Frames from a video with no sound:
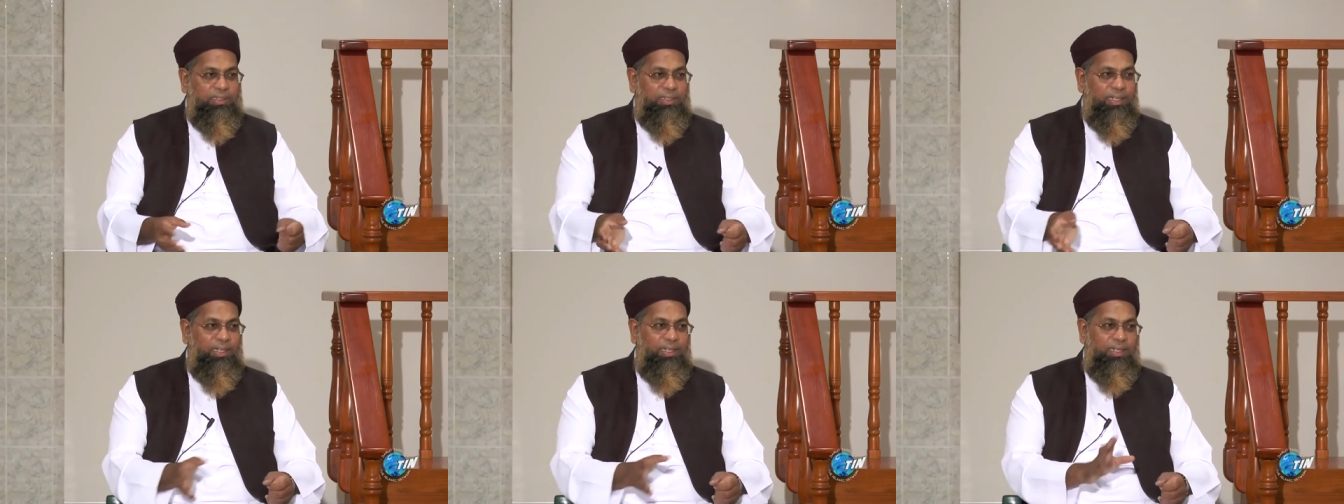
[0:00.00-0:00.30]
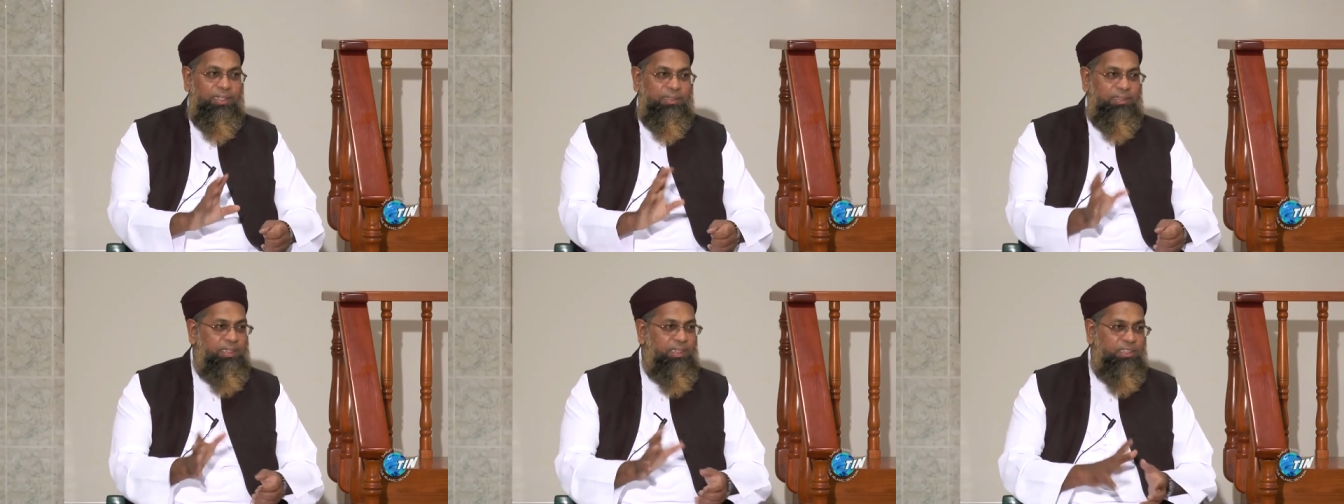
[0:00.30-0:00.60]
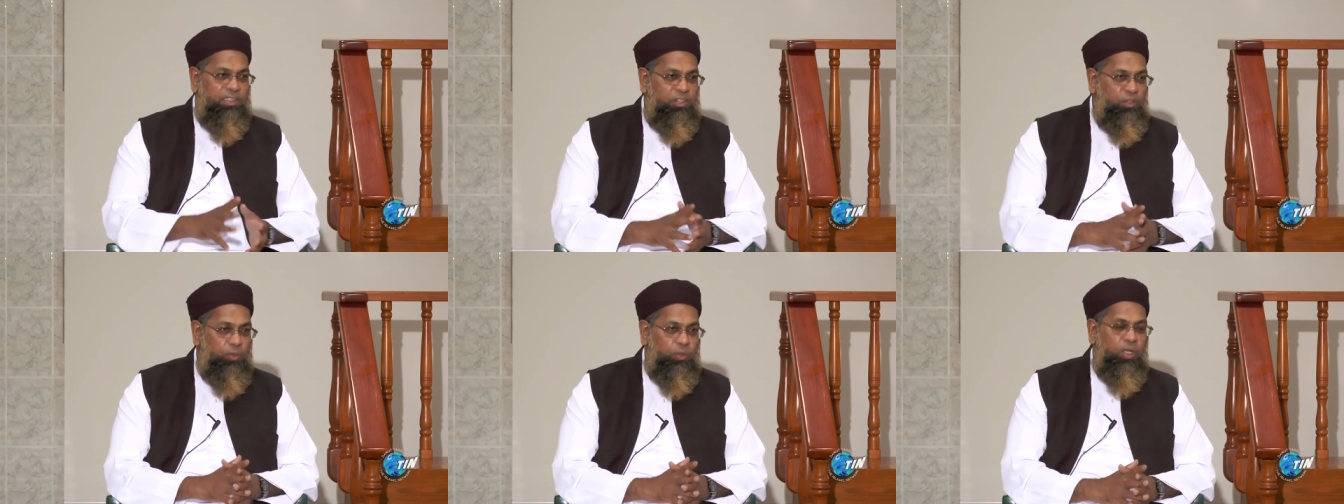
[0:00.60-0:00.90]
Allah
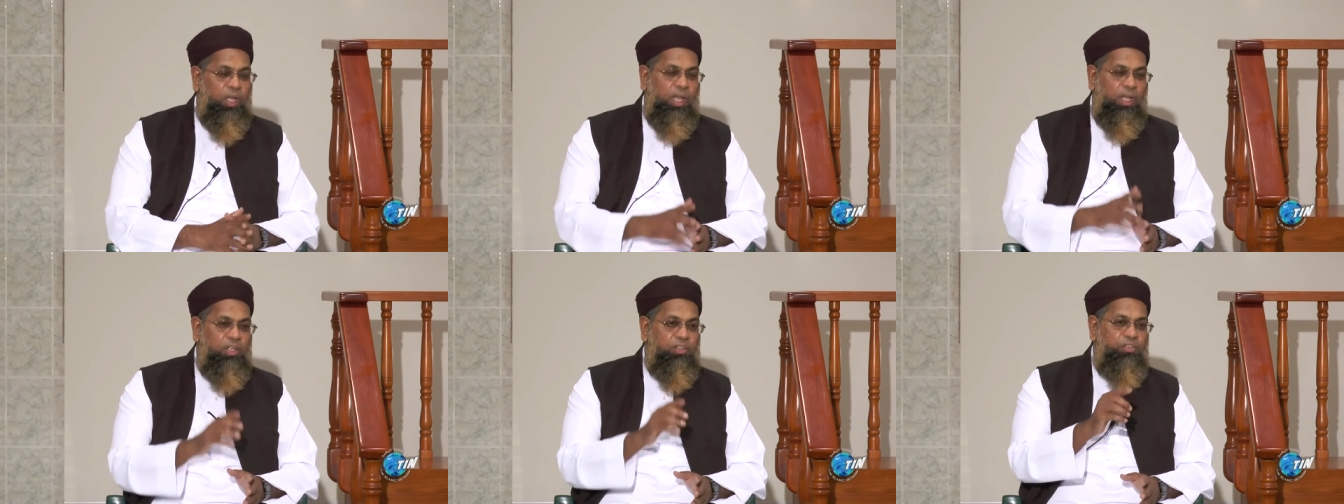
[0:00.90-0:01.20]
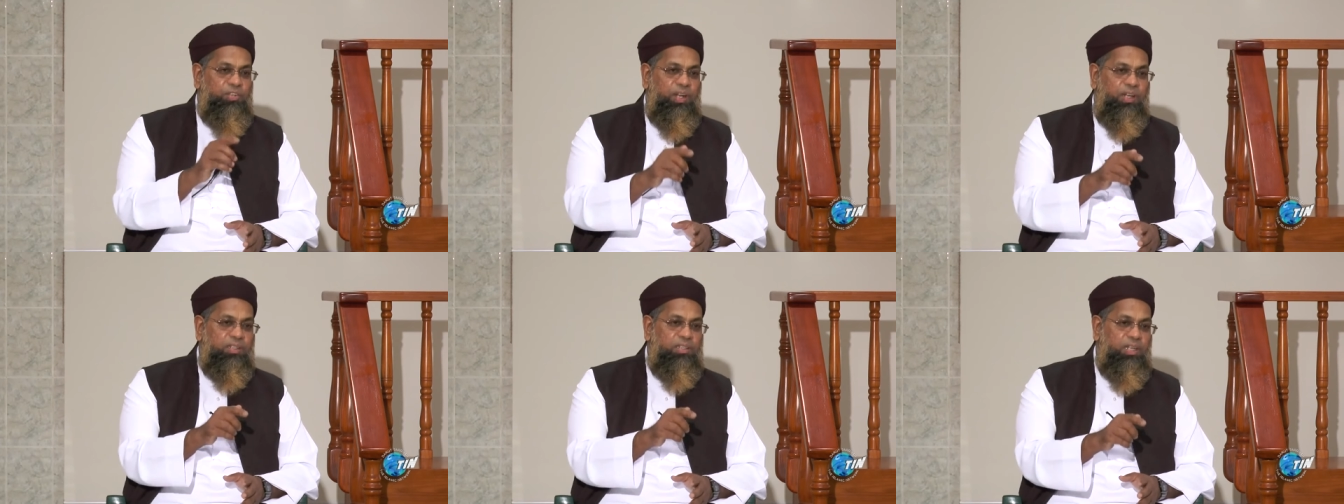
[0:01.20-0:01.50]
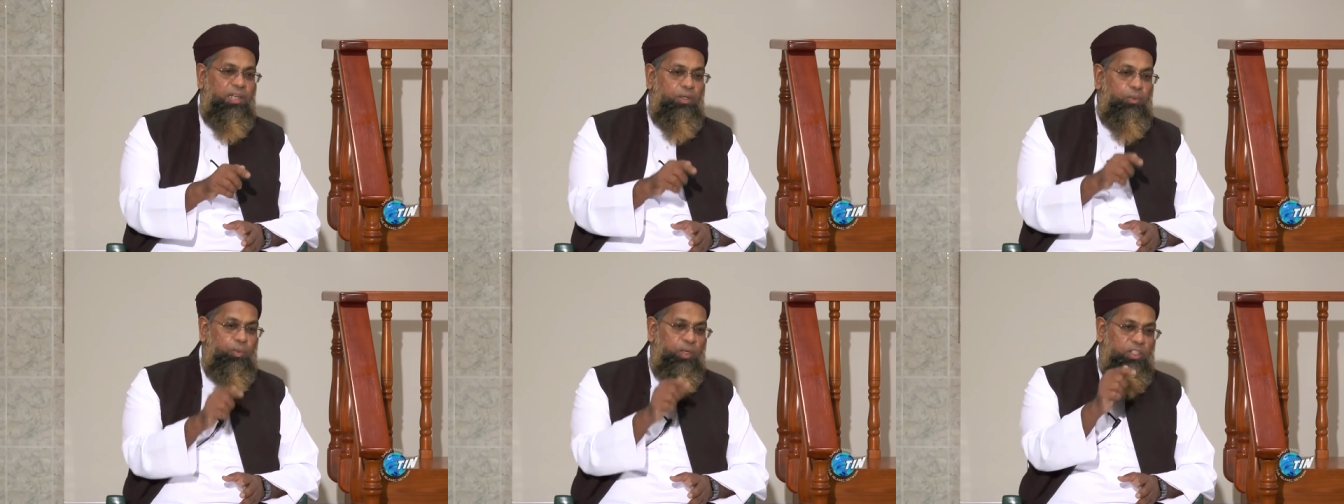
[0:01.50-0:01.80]
says, No,
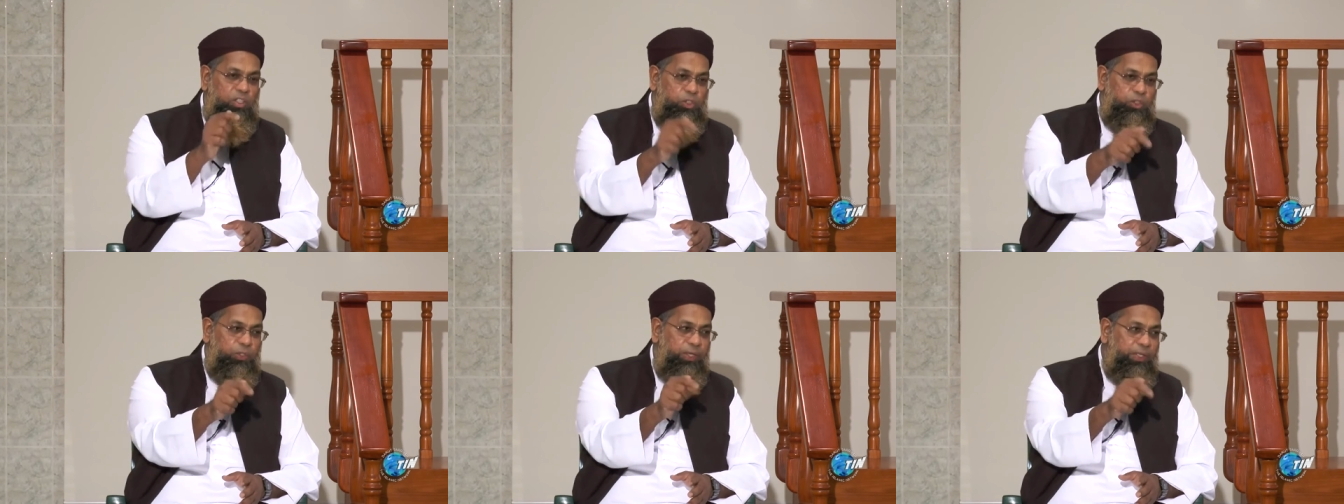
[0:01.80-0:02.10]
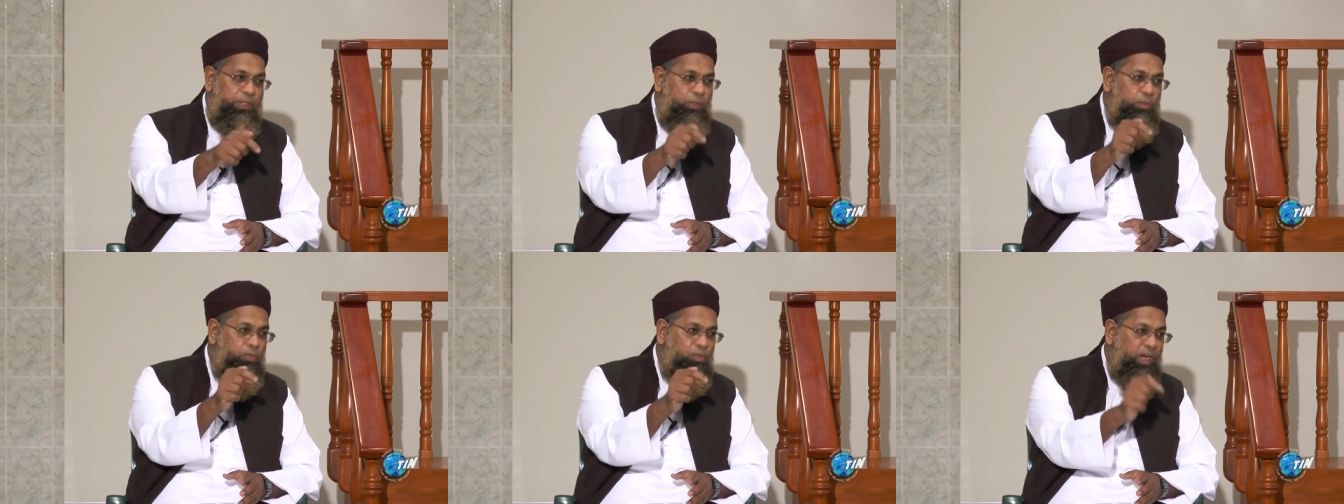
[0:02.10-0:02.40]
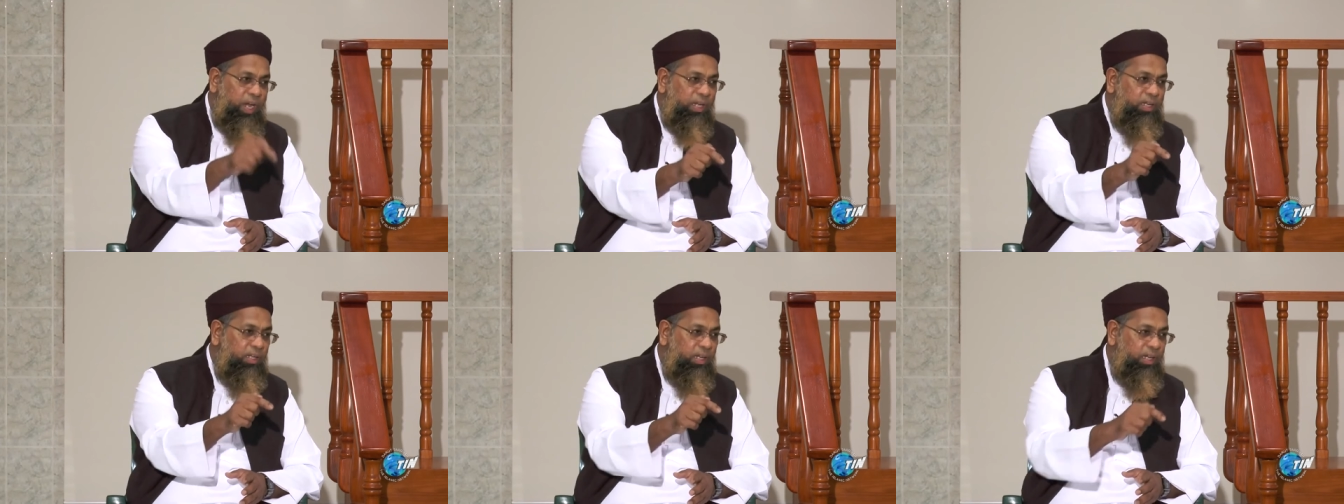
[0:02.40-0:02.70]
shaitan will trick you
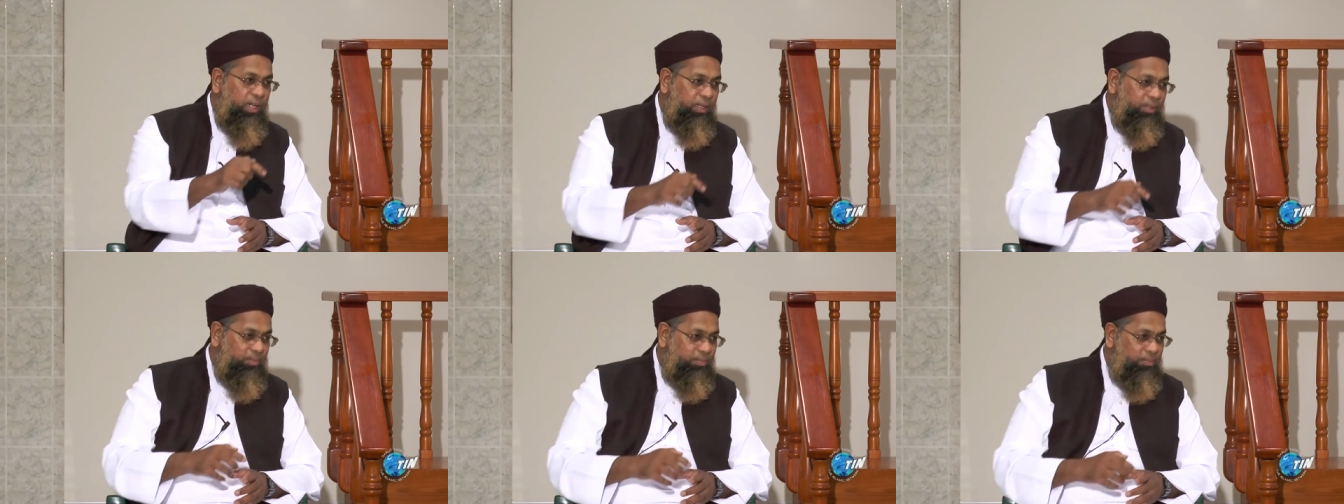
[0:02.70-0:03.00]
right here